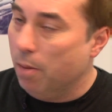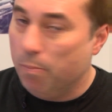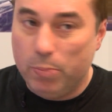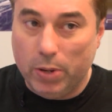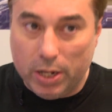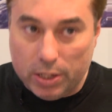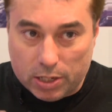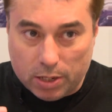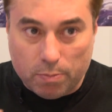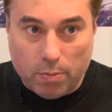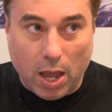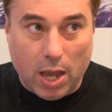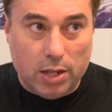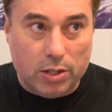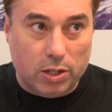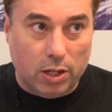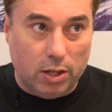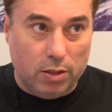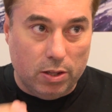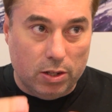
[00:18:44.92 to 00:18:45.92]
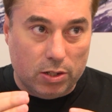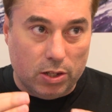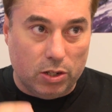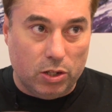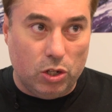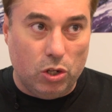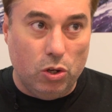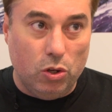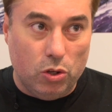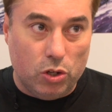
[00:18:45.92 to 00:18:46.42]
But it's amazing, and there's a
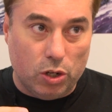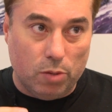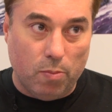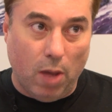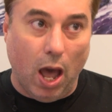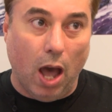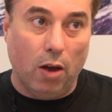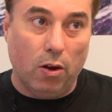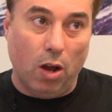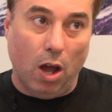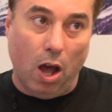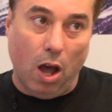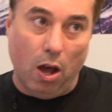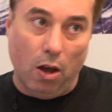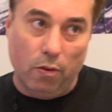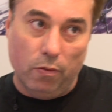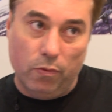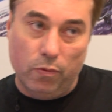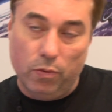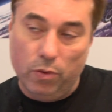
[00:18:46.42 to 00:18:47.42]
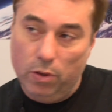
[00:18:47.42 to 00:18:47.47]
huge amount of